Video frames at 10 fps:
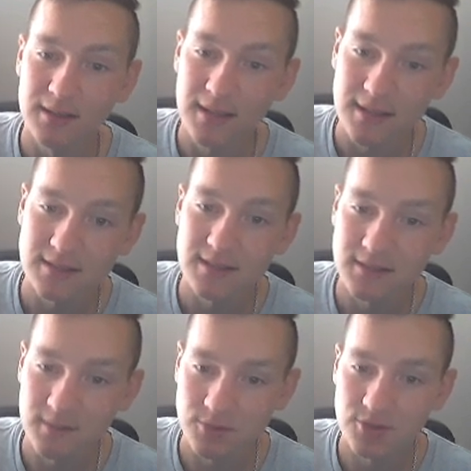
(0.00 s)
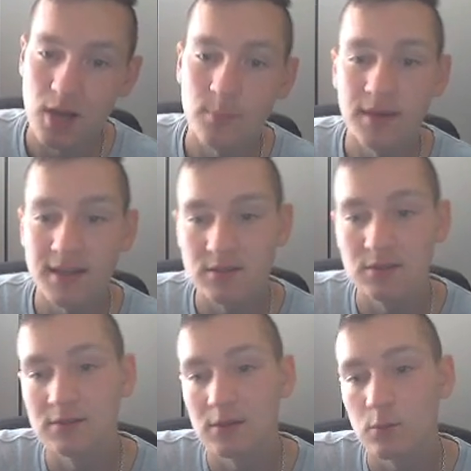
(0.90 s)
Yes, things have been dropping. Yes, it
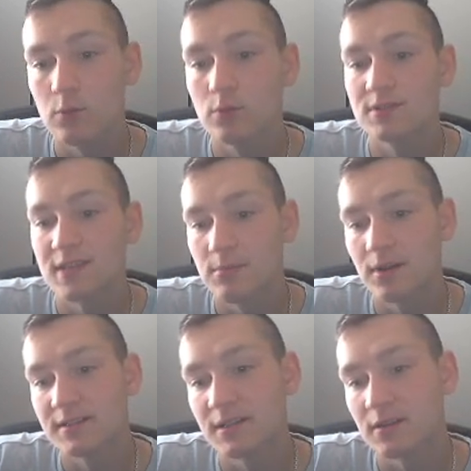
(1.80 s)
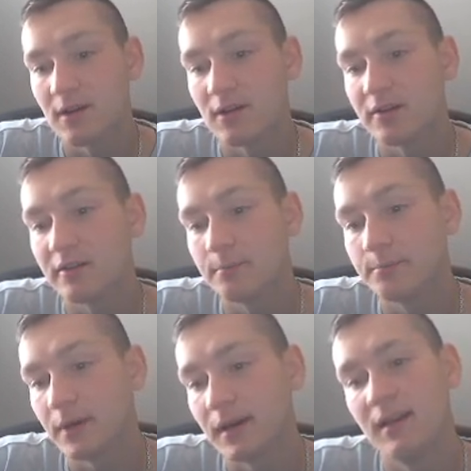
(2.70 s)
looked like we were stabilizing around here,
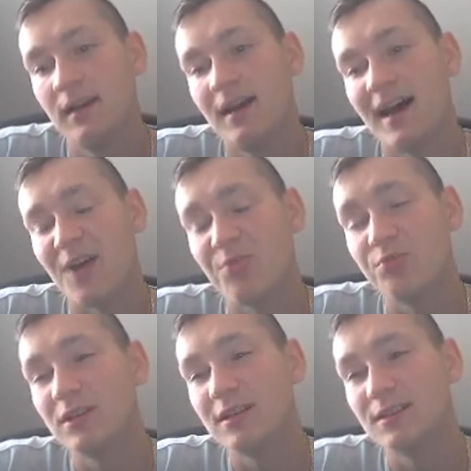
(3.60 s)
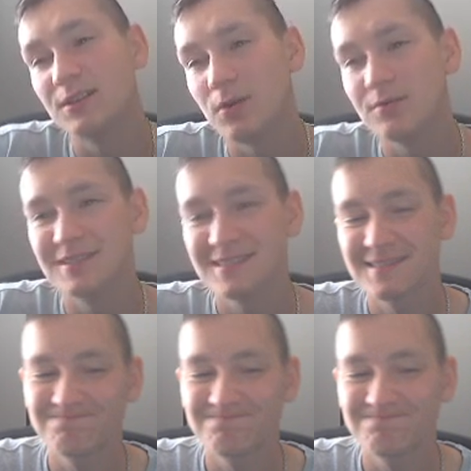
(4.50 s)
but I really don't